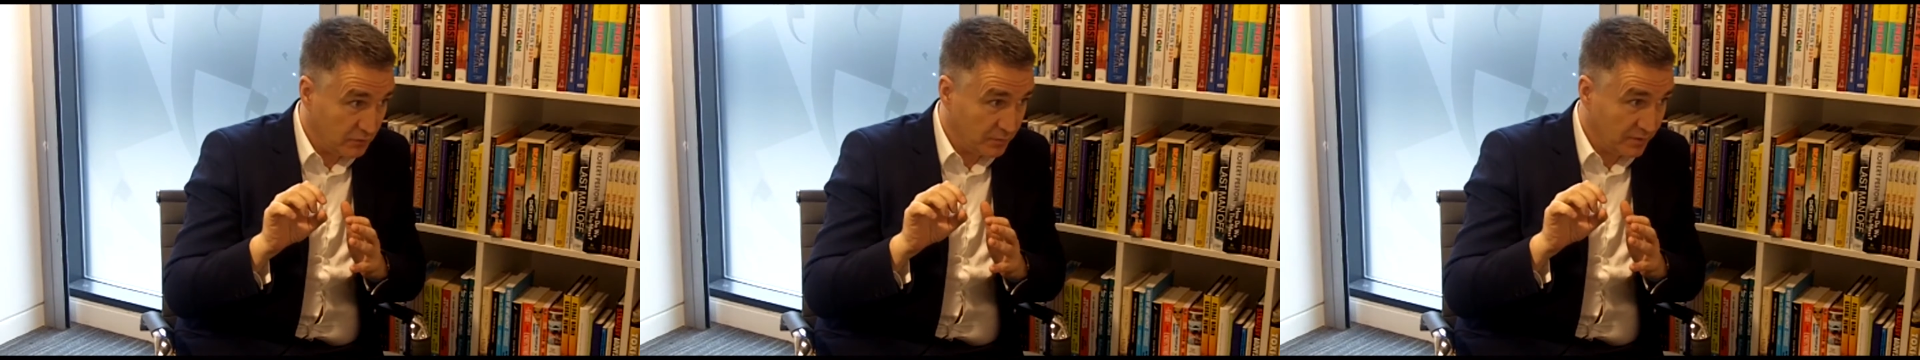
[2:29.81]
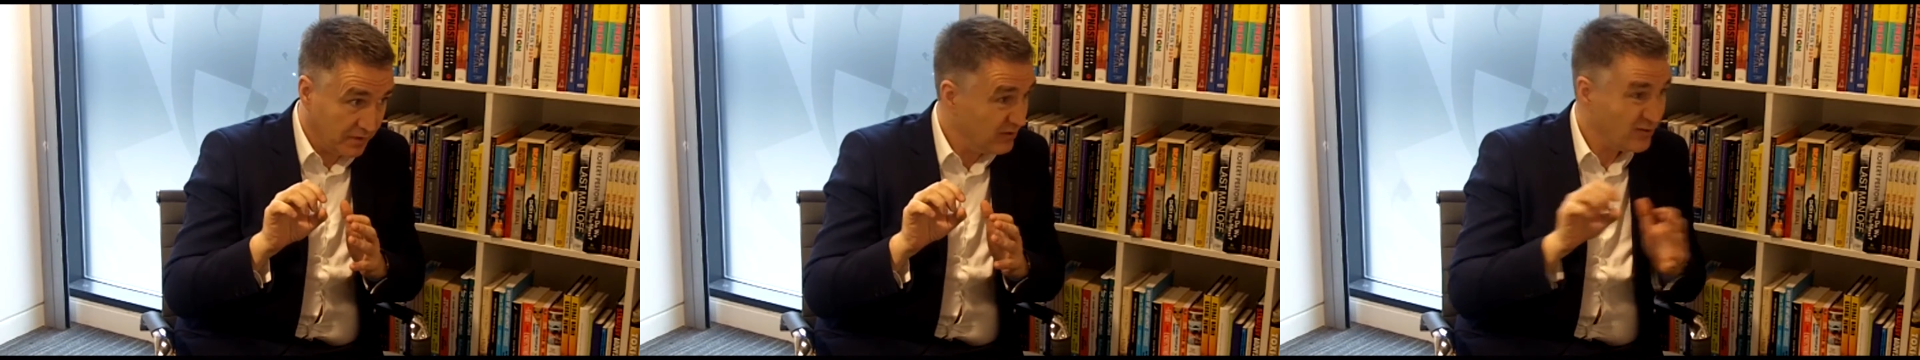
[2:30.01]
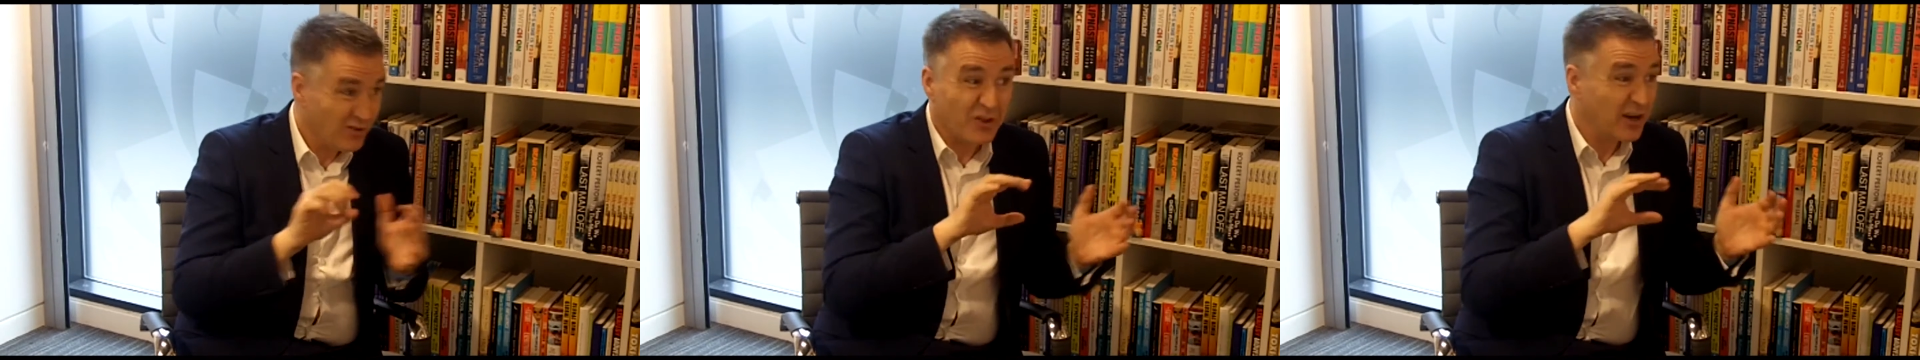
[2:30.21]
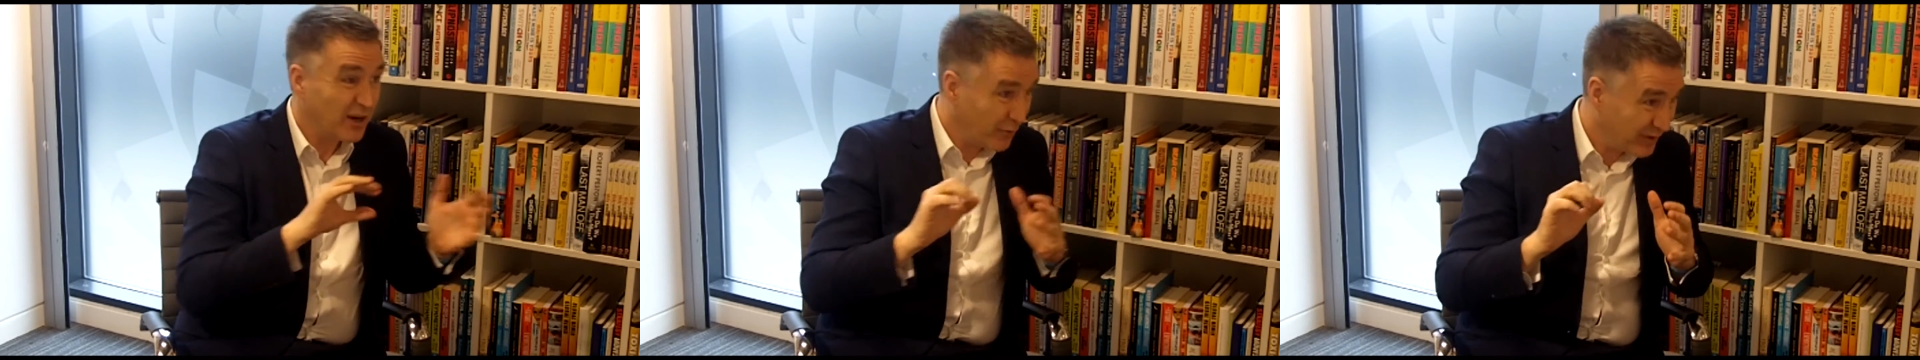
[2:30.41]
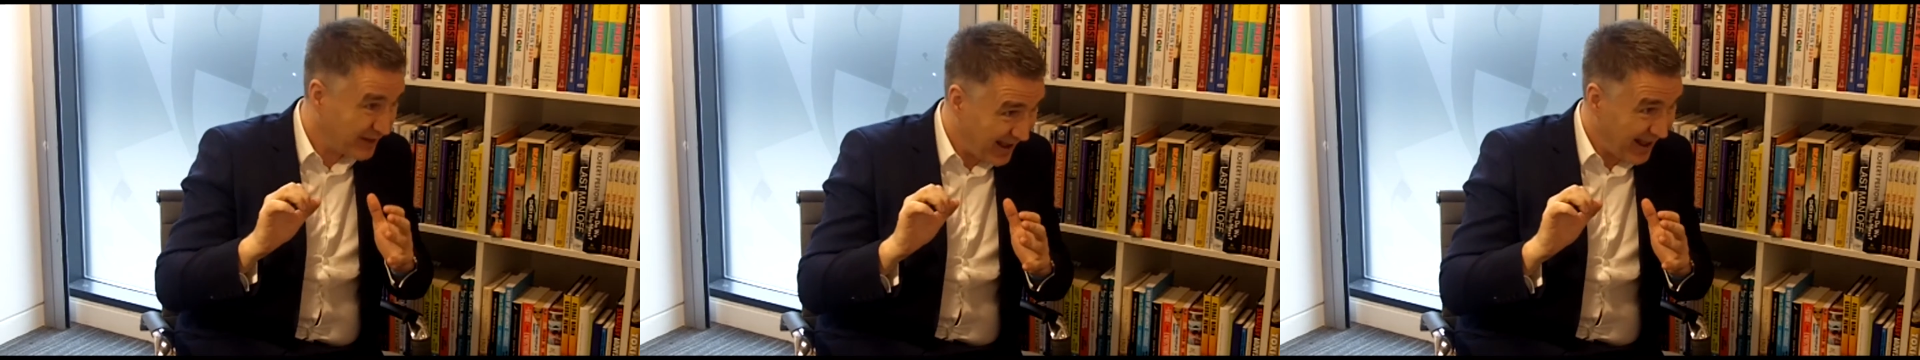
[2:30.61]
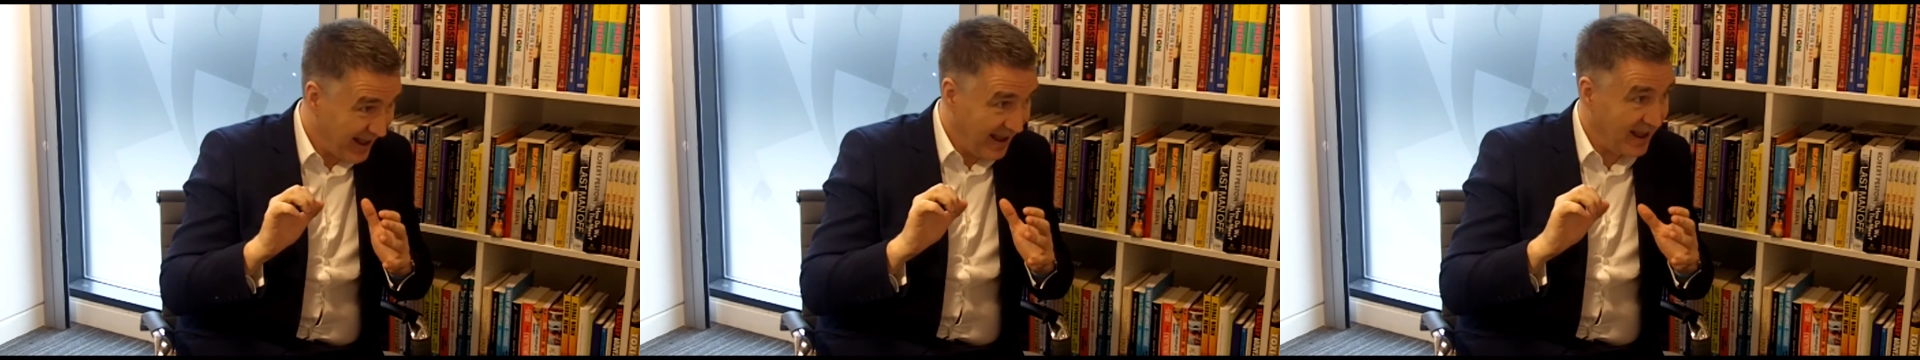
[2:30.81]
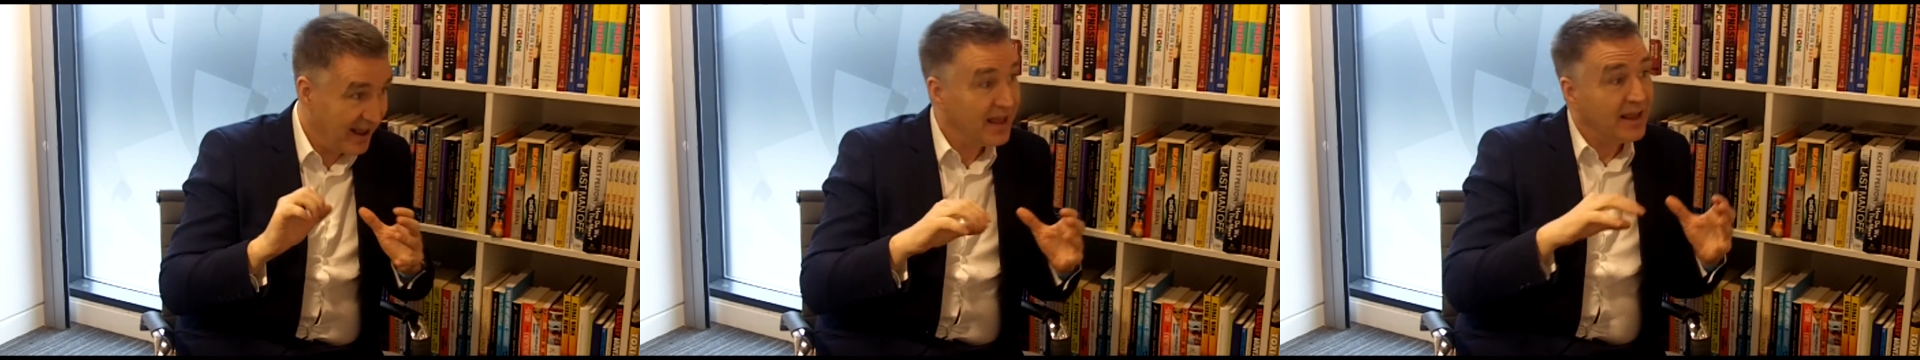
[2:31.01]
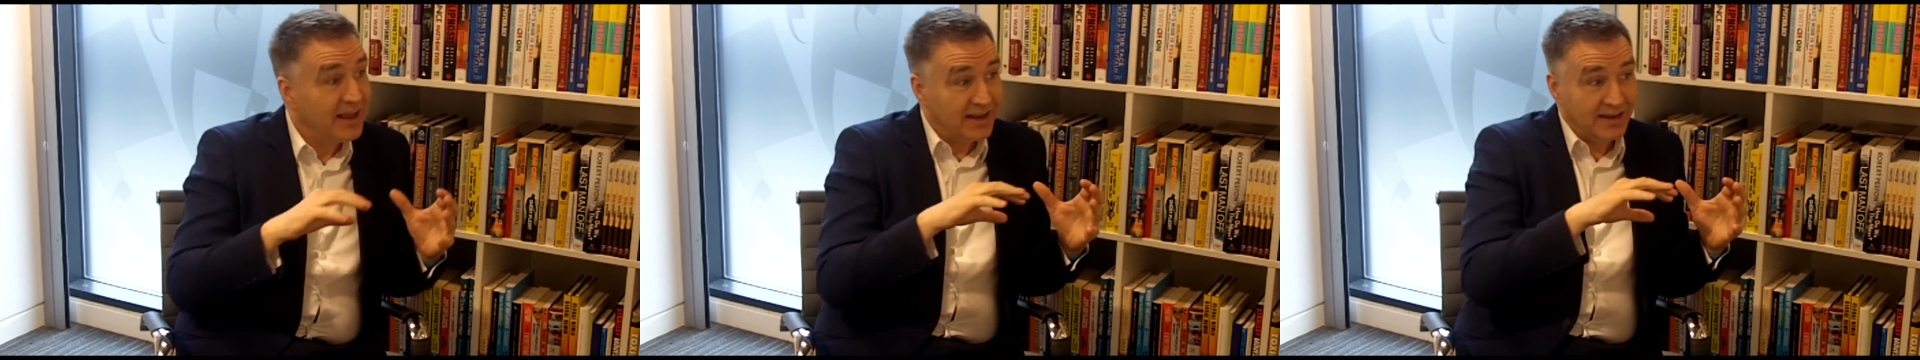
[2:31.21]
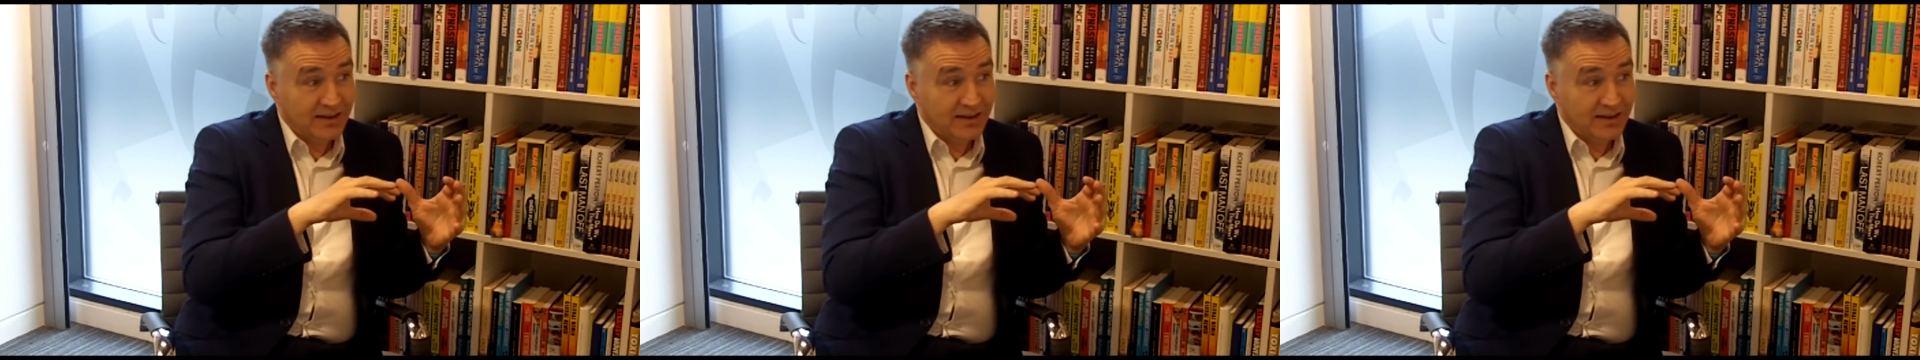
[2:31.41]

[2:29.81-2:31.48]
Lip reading: Do you know what I mean? It's not that I don't care,